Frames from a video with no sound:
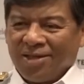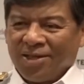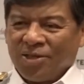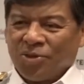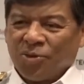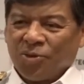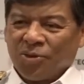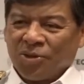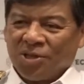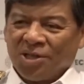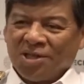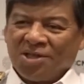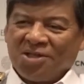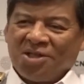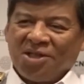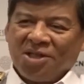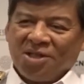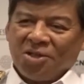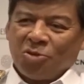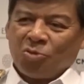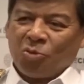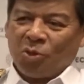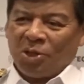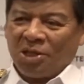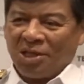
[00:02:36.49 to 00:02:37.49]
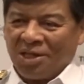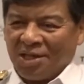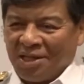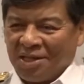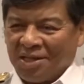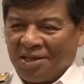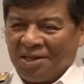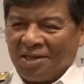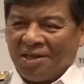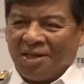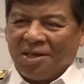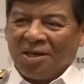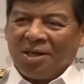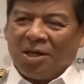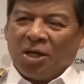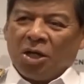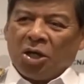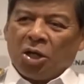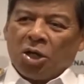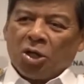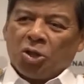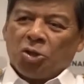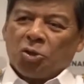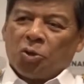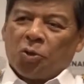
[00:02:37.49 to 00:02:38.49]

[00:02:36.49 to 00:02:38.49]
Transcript: So 1320.